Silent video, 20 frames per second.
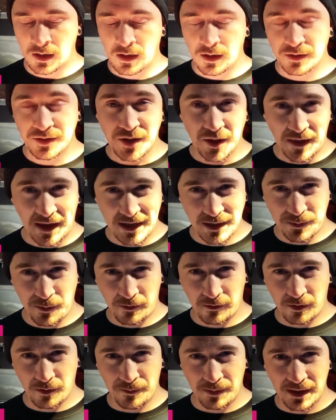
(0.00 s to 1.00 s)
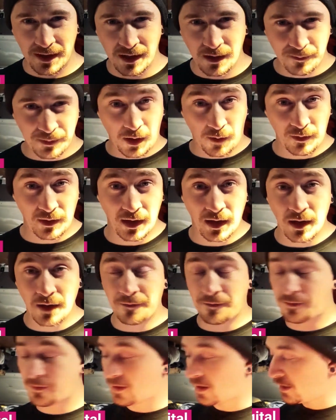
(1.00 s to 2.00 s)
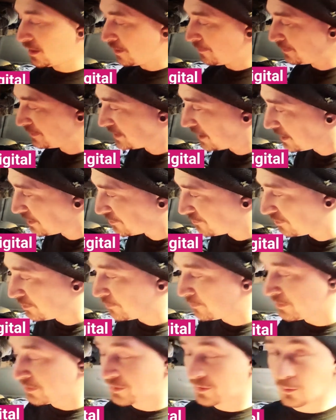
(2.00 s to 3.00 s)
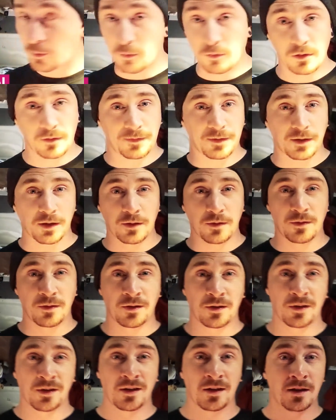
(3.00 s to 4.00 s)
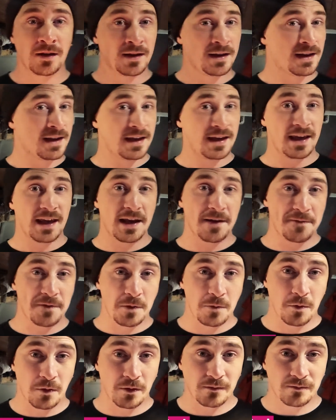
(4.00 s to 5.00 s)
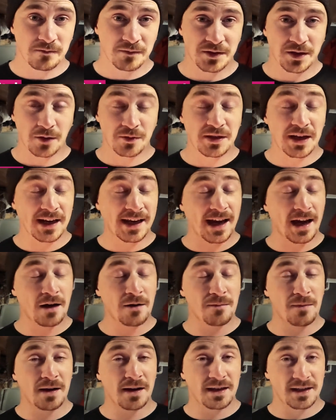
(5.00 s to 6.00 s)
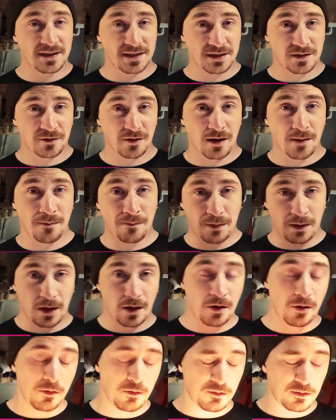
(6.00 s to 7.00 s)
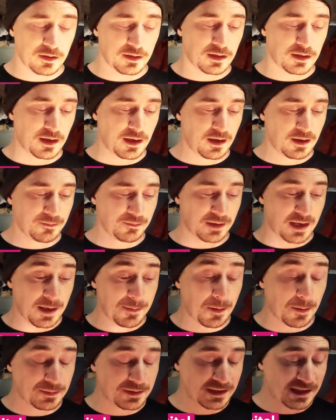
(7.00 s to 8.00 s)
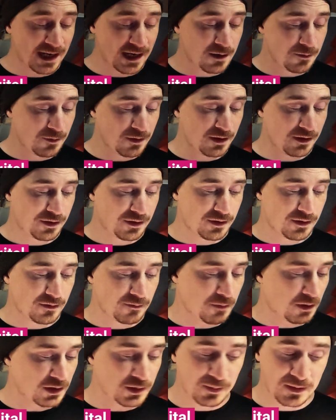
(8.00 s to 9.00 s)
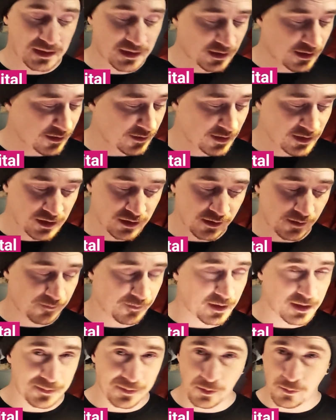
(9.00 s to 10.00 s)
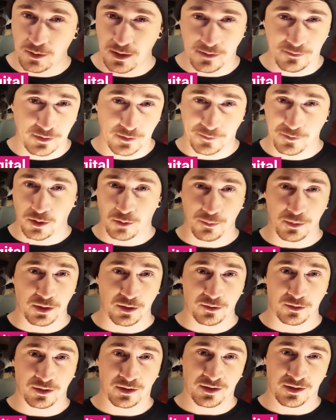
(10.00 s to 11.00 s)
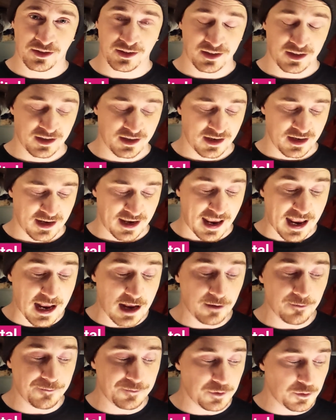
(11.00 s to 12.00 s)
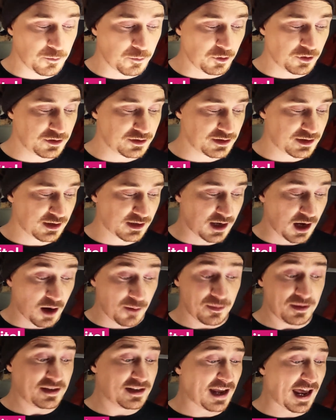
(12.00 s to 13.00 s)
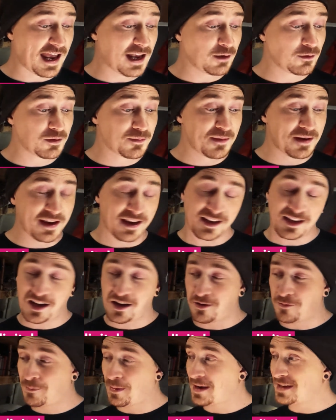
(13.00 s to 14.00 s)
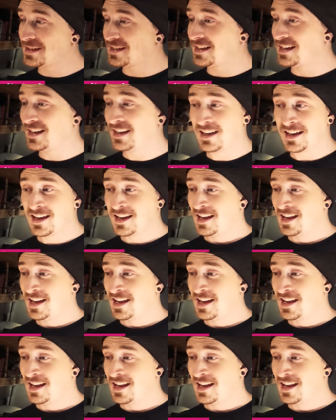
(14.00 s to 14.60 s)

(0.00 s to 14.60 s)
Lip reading: So that's where I'll be. I'll be going live and I'll be chattering with all of you if you want. So check out my Instagram below. Keep up to date with my Twitter, Instagram, Facebook, whatever you've got me on. If you want to come and hang with me, and I'll basically